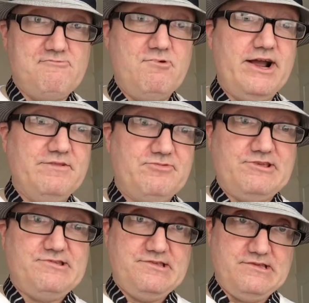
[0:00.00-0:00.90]
Right,
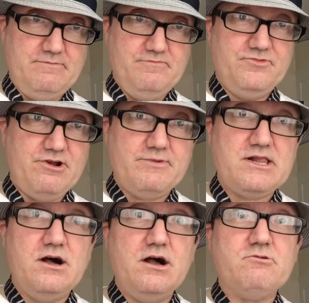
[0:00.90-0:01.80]
this is Jeremy
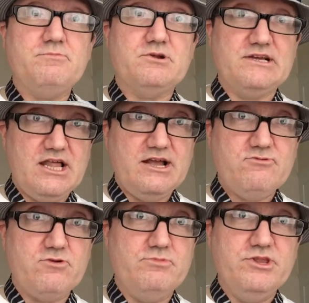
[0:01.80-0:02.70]
Clarke reporting
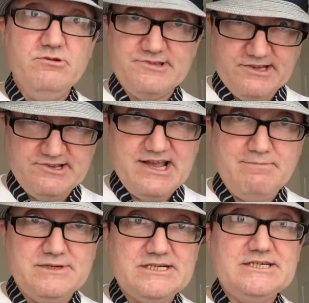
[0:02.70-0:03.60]
live from News at
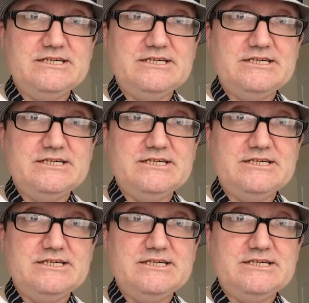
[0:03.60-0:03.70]
Gem,